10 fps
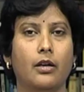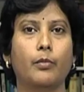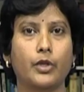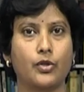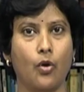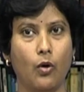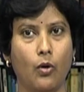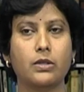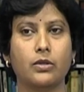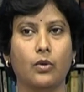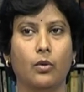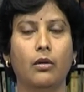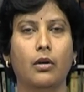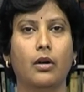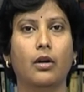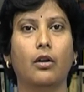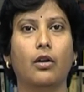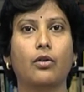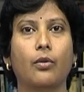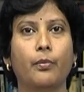but also a
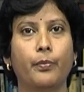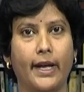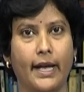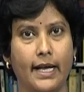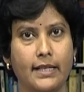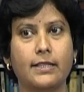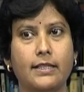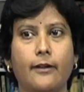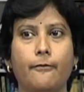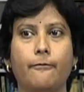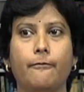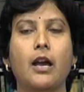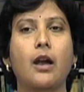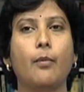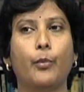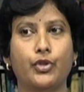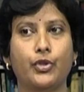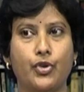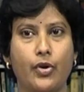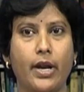comprehensive
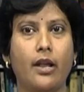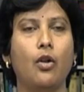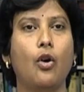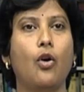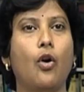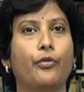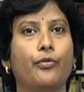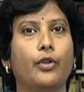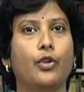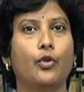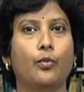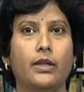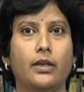portrayal of human